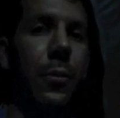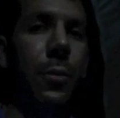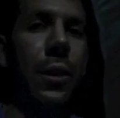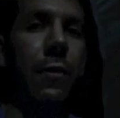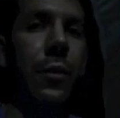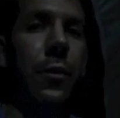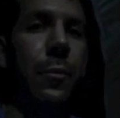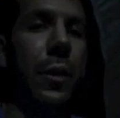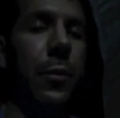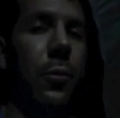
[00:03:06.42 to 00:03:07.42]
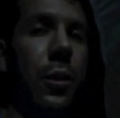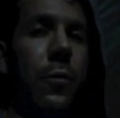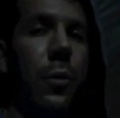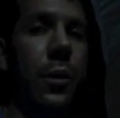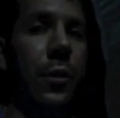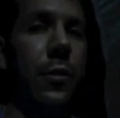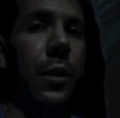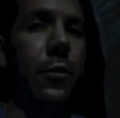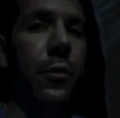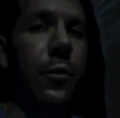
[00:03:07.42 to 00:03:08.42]
We have these big relief
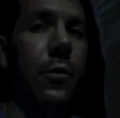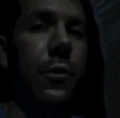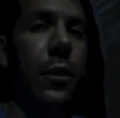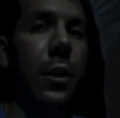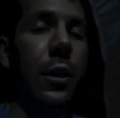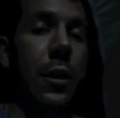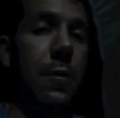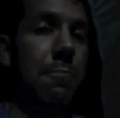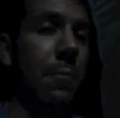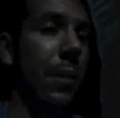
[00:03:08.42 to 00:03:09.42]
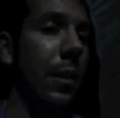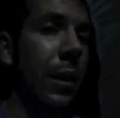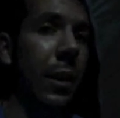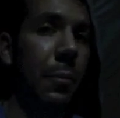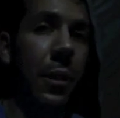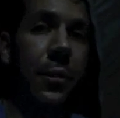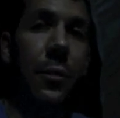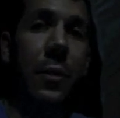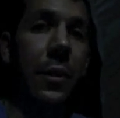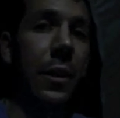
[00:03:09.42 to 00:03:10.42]
organizations. God bless
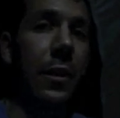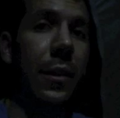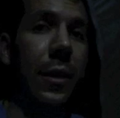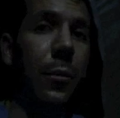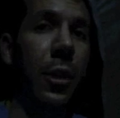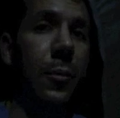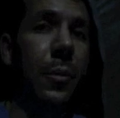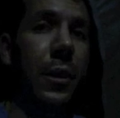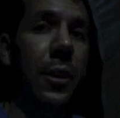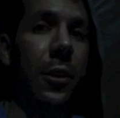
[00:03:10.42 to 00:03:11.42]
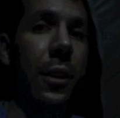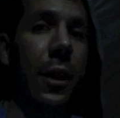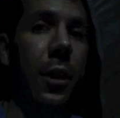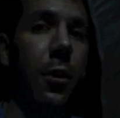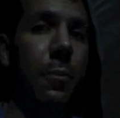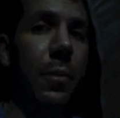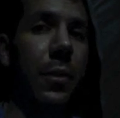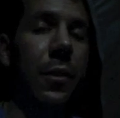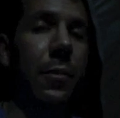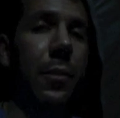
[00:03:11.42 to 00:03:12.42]
them that they want to be here and help, but
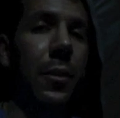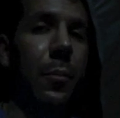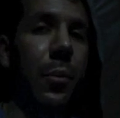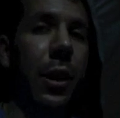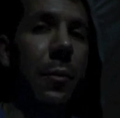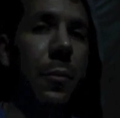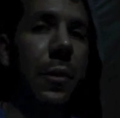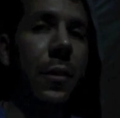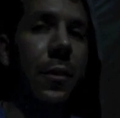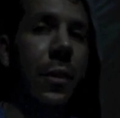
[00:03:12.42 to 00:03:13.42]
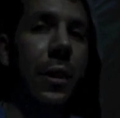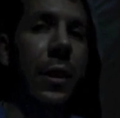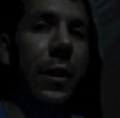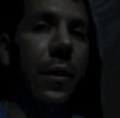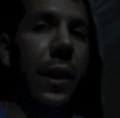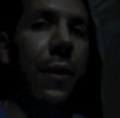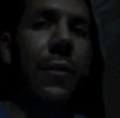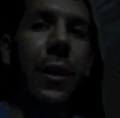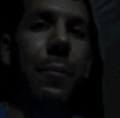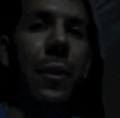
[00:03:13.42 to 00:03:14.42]
the problem is they have
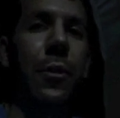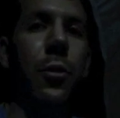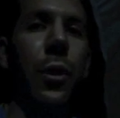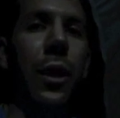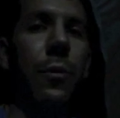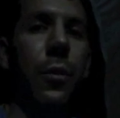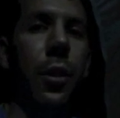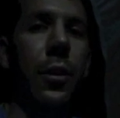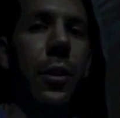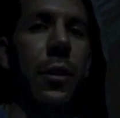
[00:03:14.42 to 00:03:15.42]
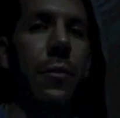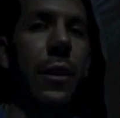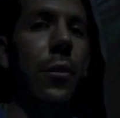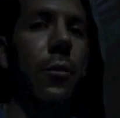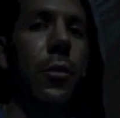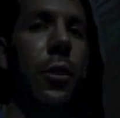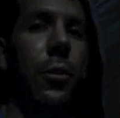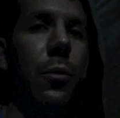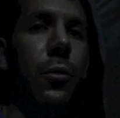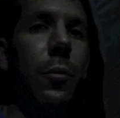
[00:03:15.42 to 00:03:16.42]
not been on the ground long enough. They don't
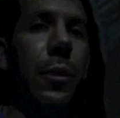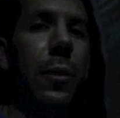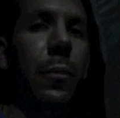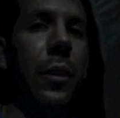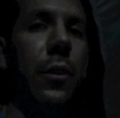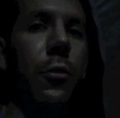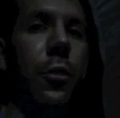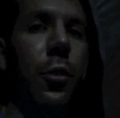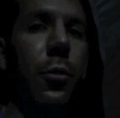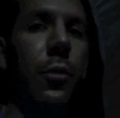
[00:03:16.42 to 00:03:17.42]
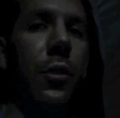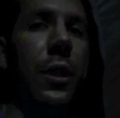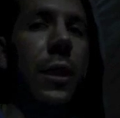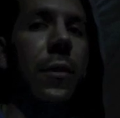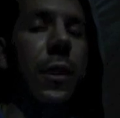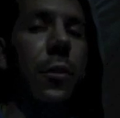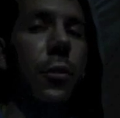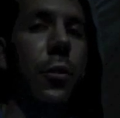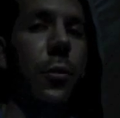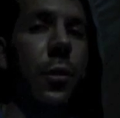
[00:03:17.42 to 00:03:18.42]
know the people, they don't know the needs, they don't
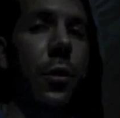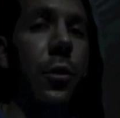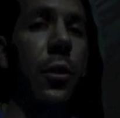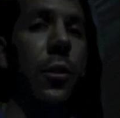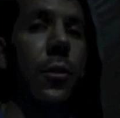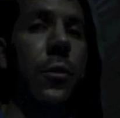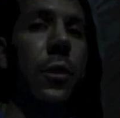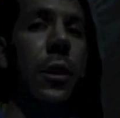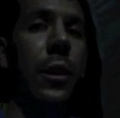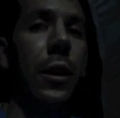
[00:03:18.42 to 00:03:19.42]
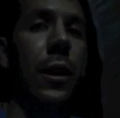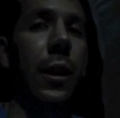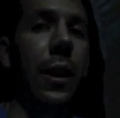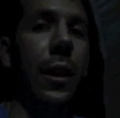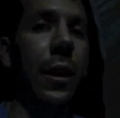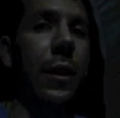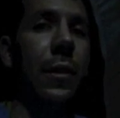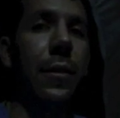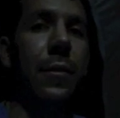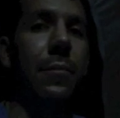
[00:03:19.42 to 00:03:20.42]
know the locals, and